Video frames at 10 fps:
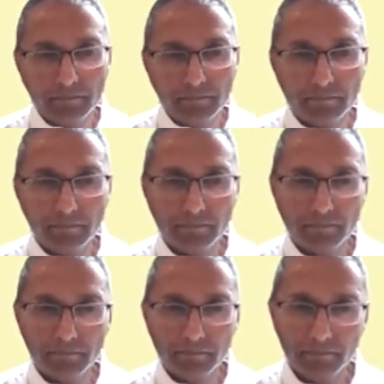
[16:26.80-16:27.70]

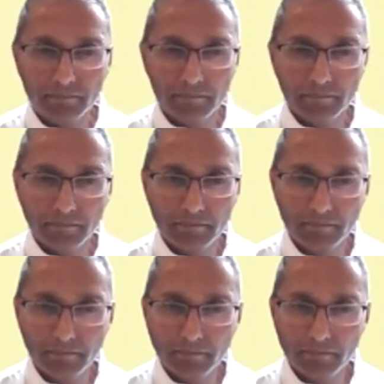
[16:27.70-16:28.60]

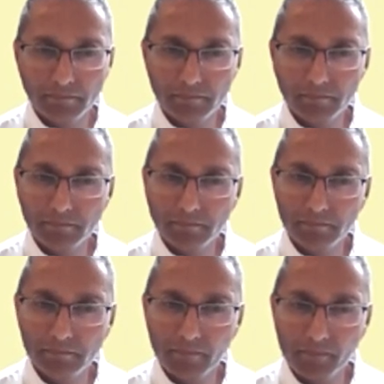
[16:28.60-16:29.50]

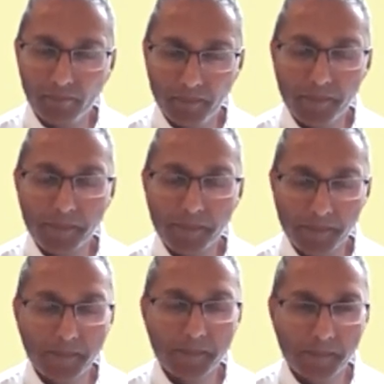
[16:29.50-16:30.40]

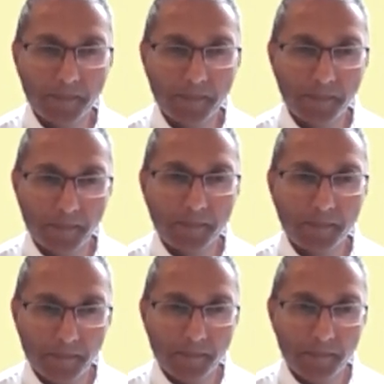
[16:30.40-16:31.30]

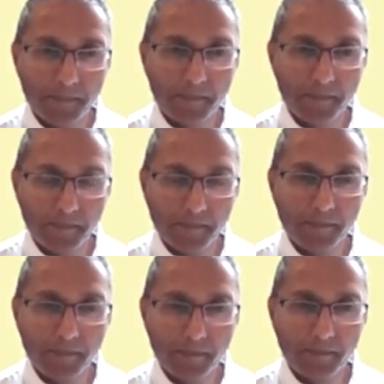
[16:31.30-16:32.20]

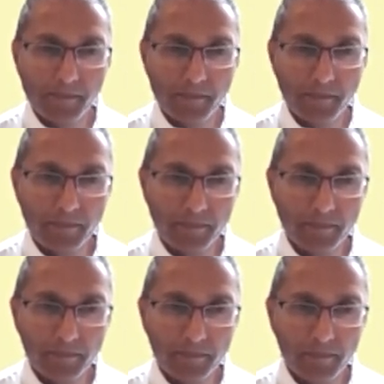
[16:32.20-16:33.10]

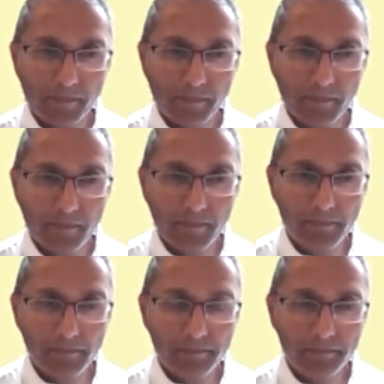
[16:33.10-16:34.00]

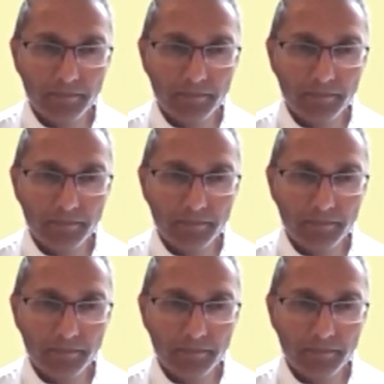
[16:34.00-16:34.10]
This person isn't speaking.